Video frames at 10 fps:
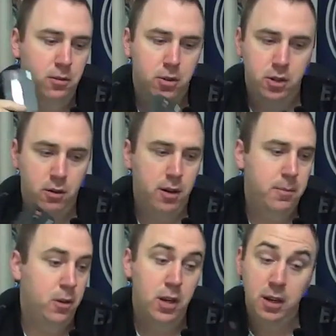show up,
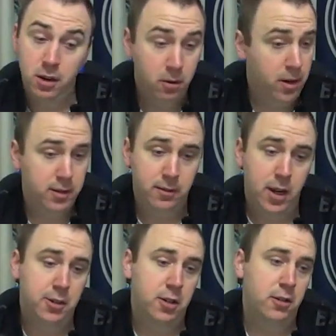you need no
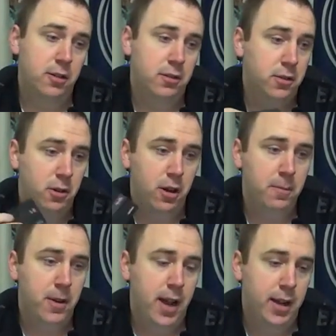reservation, just show
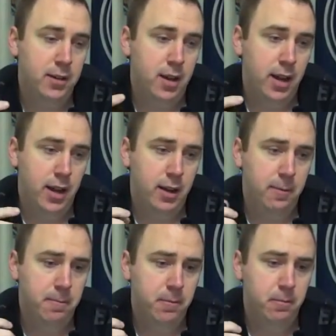up at
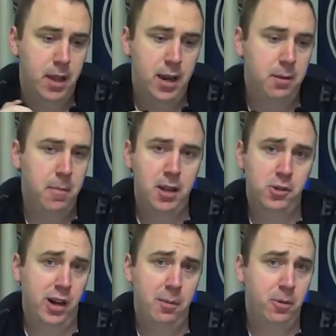any
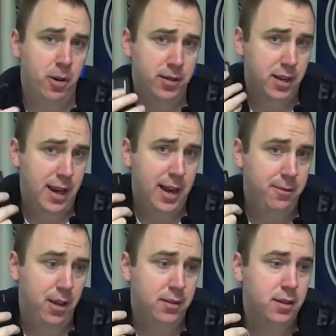major airport is going to have
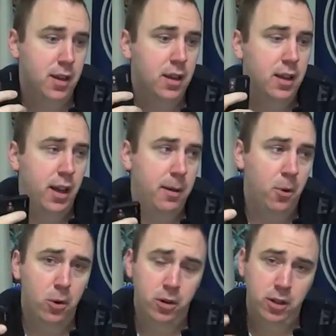these,
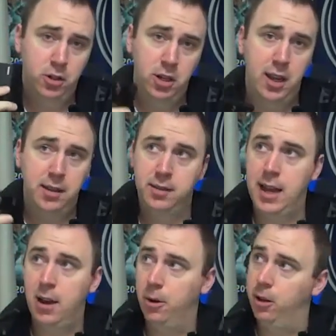or the GS
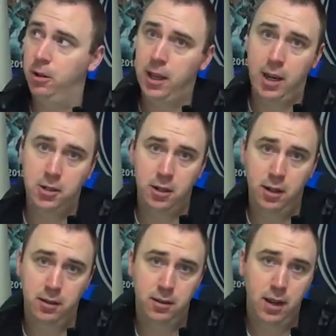Tower
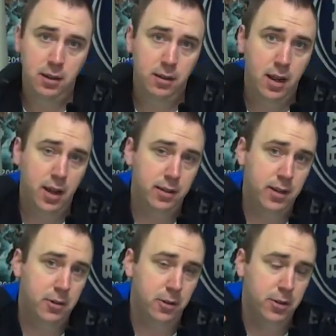location in
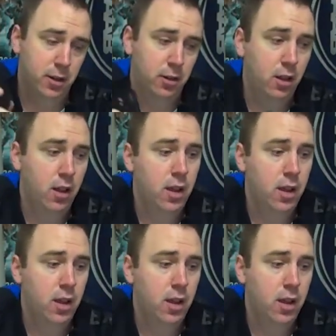Central Seoul.